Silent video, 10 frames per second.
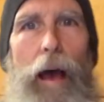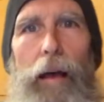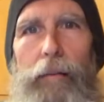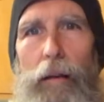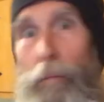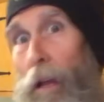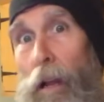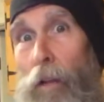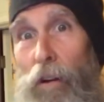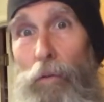asking me,
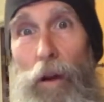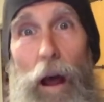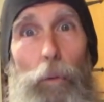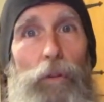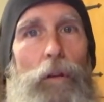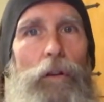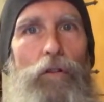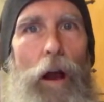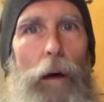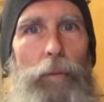and even when I was in the
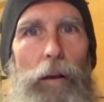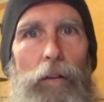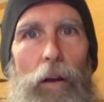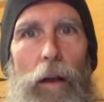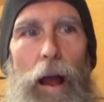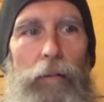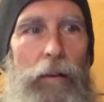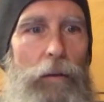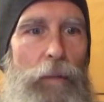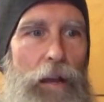tropics, they're
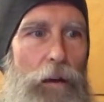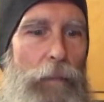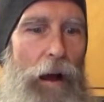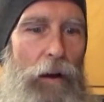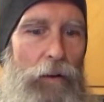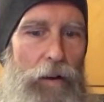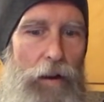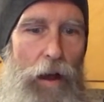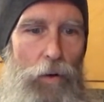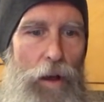asking me about,
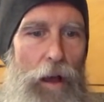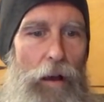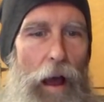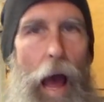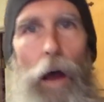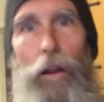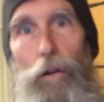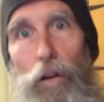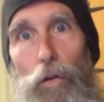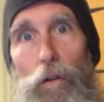you know, how do
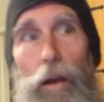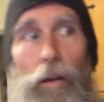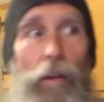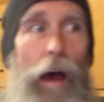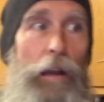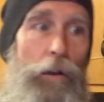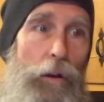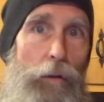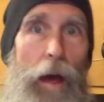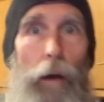you do this? How do you
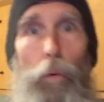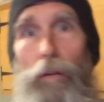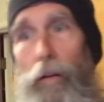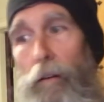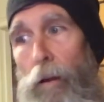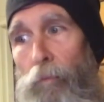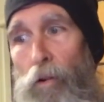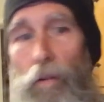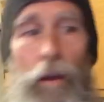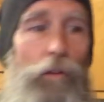do that? What's a tip
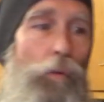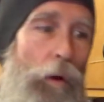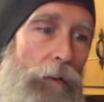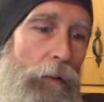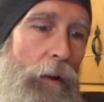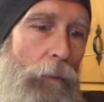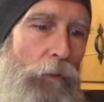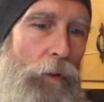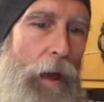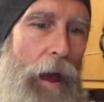for this? What's a tip
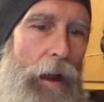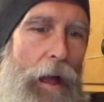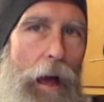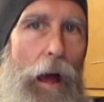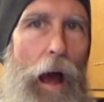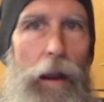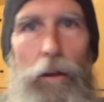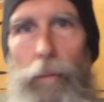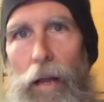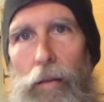for that? How do
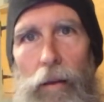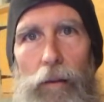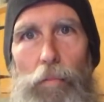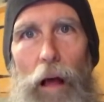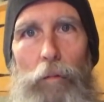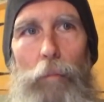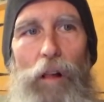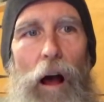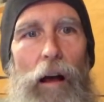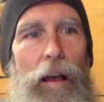you make this? Blah, blah,
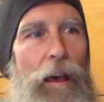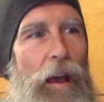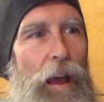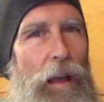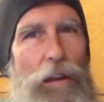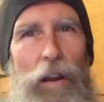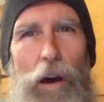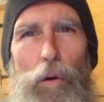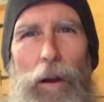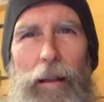blah. And you
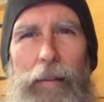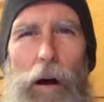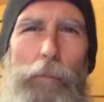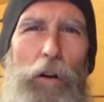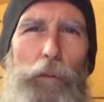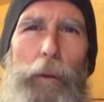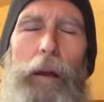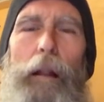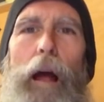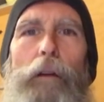know, it's almost
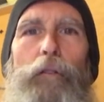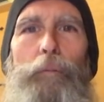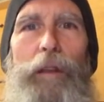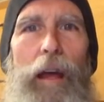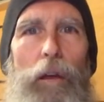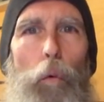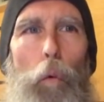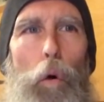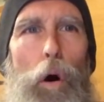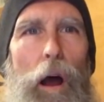been like from day
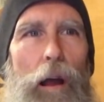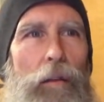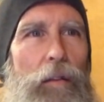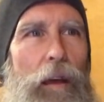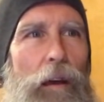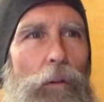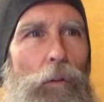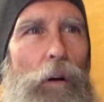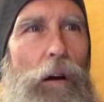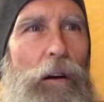one that